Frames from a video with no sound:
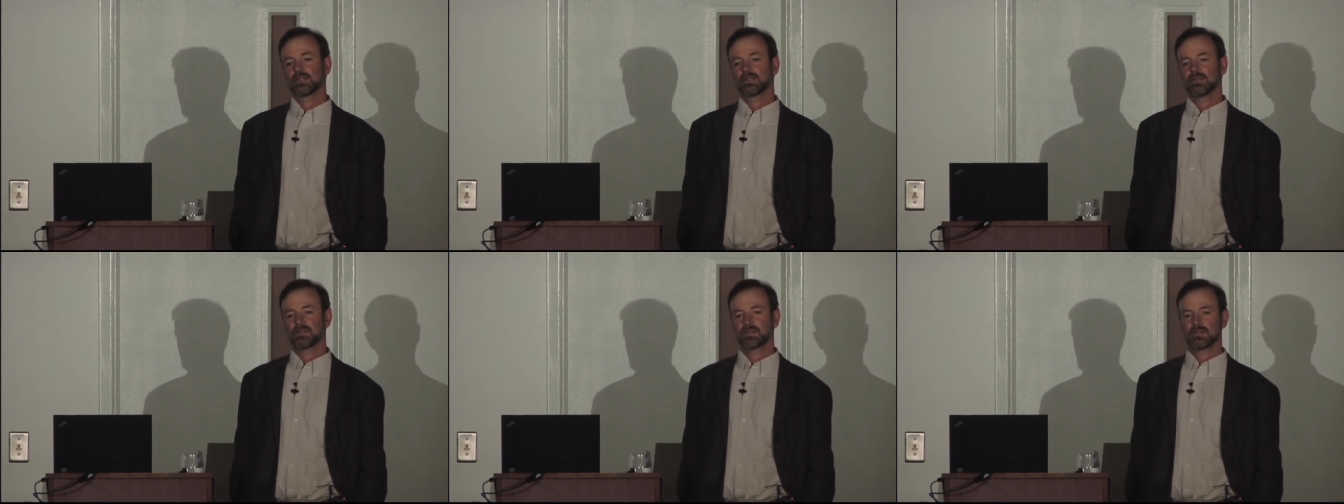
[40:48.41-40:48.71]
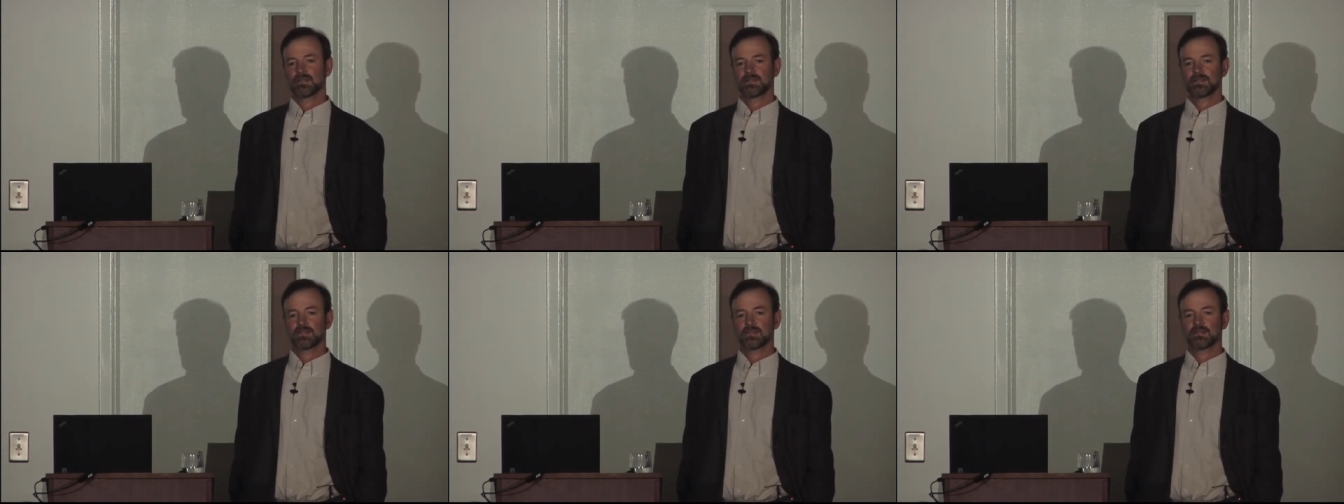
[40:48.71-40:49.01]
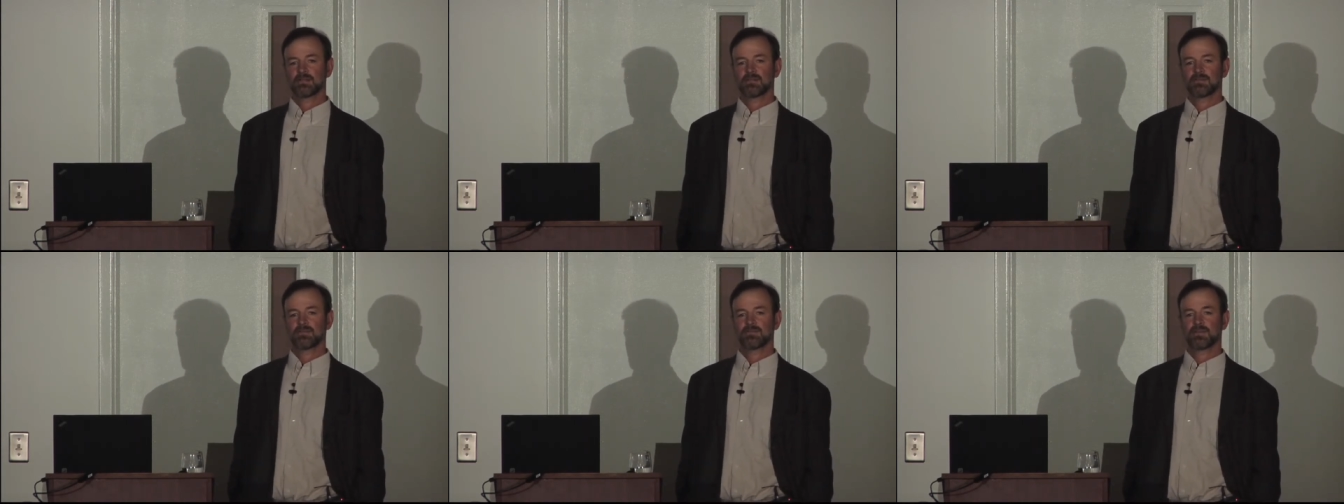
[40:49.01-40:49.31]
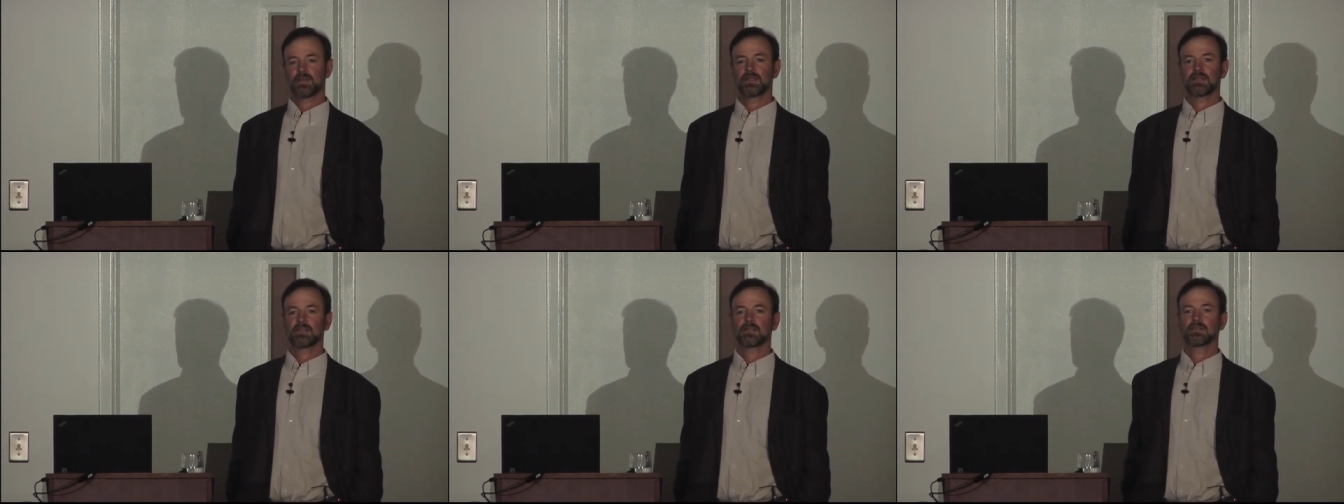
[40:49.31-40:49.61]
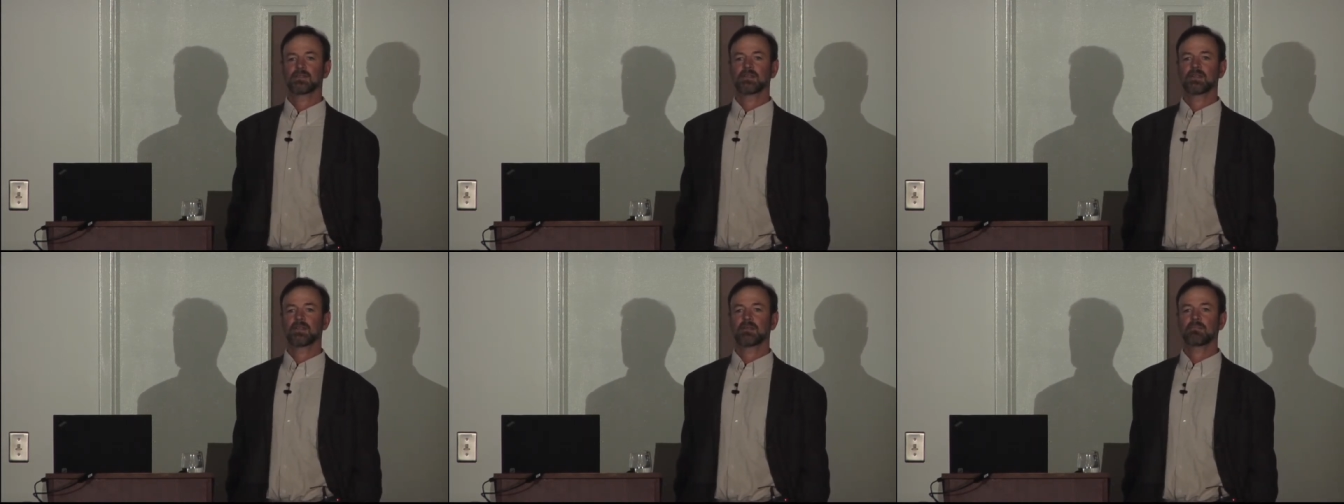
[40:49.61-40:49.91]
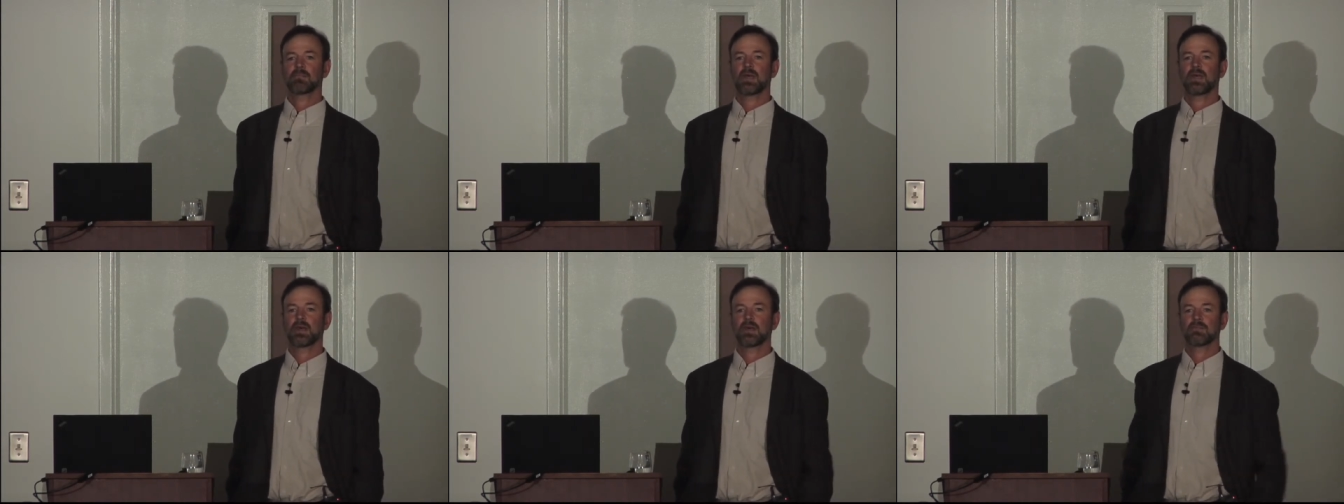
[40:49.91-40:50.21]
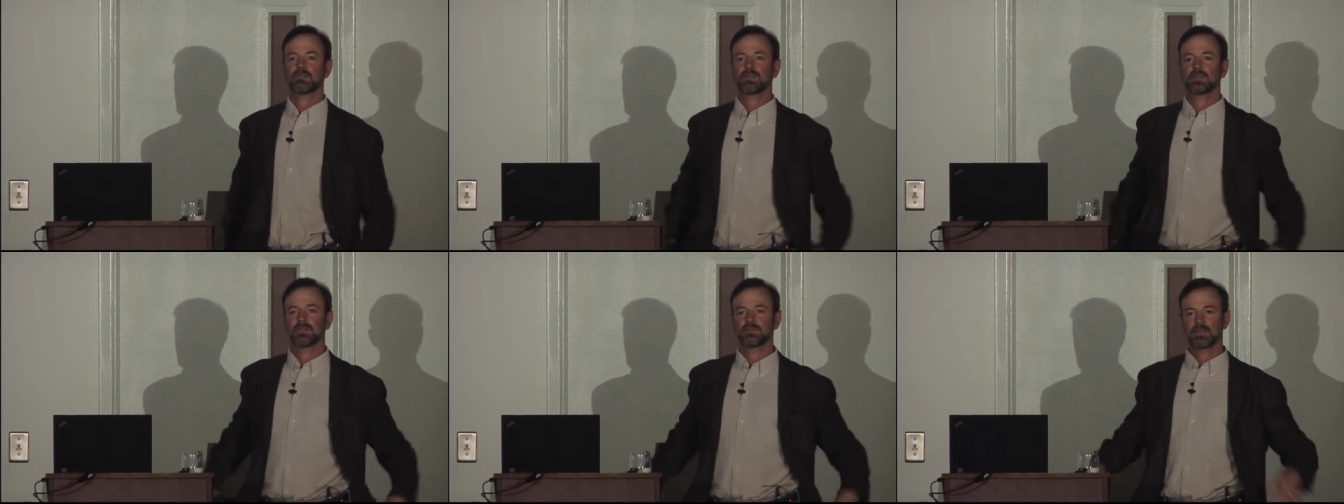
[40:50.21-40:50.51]
large and frightening looking
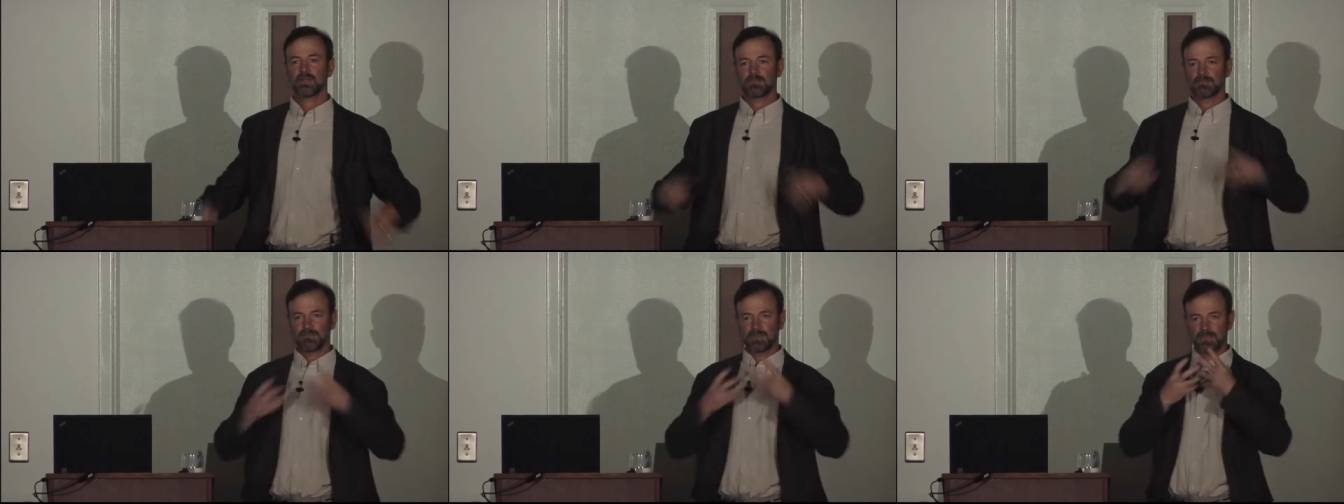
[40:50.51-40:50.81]
man with a great